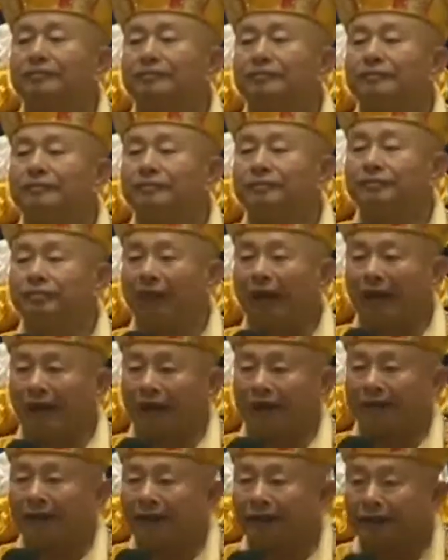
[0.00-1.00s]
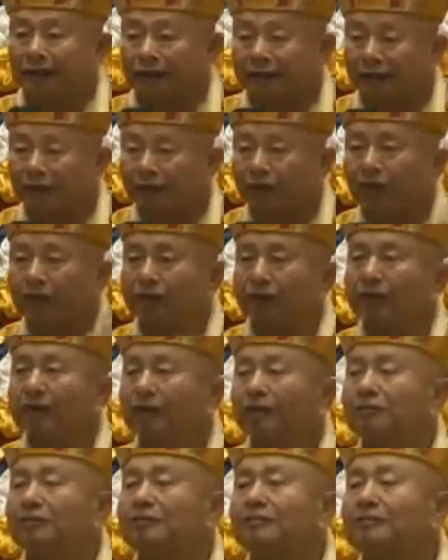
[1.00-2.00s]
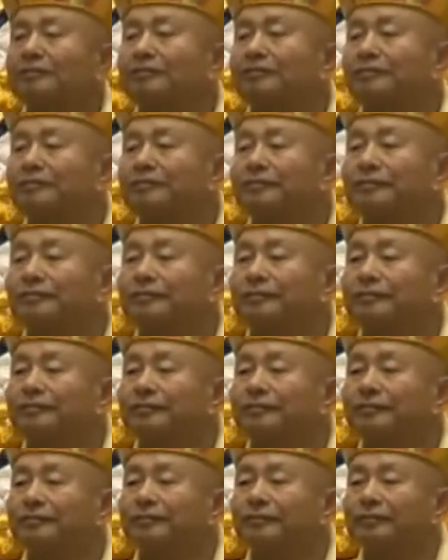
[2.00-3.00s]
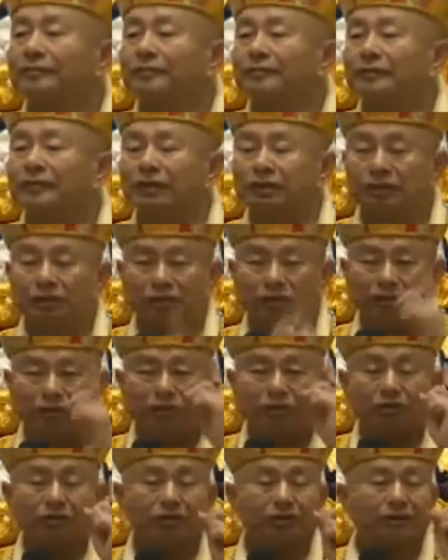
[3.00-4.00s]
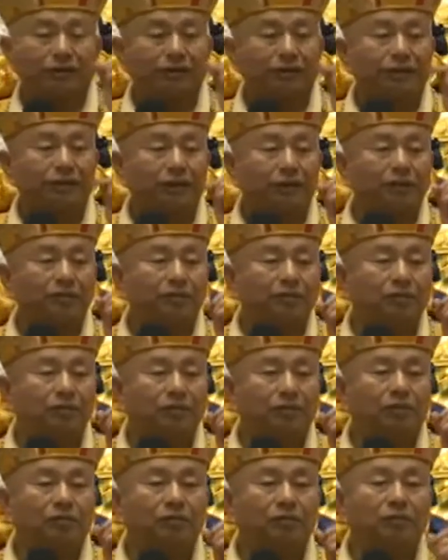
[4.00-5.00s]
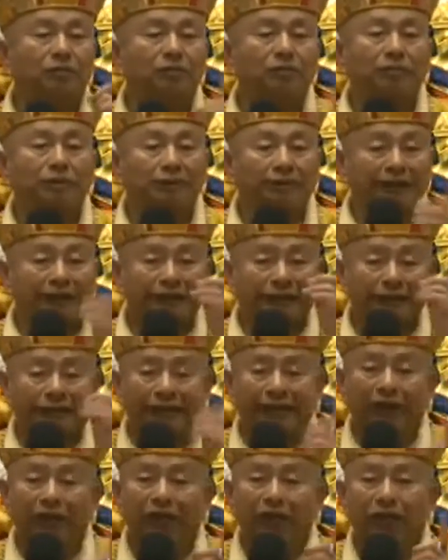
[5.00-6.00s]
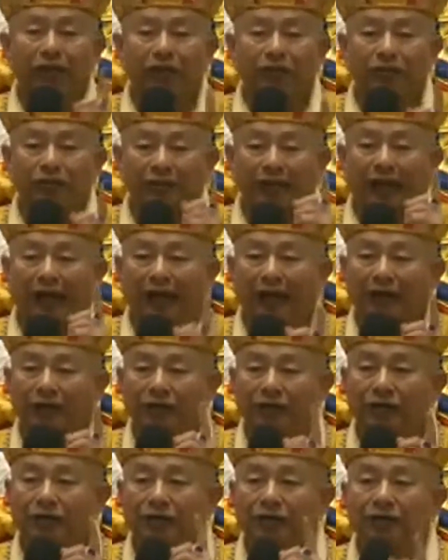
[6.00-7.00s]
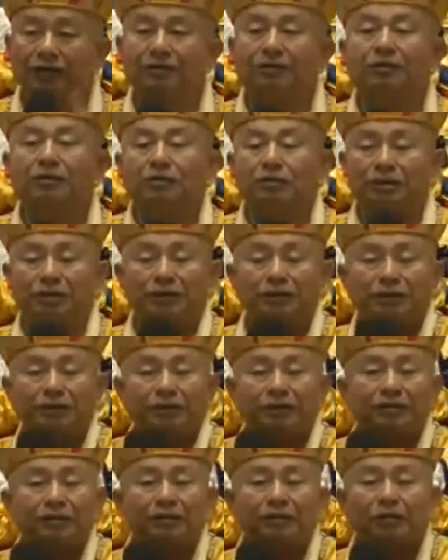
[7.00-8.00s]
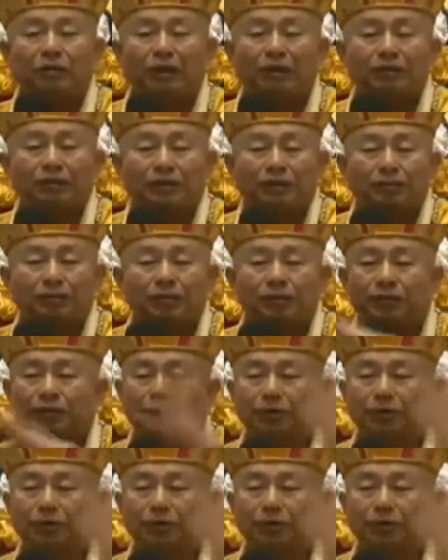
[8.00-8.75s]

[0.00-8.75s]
that is to stop your thoughts immediately. So that's the first step in our cultivation.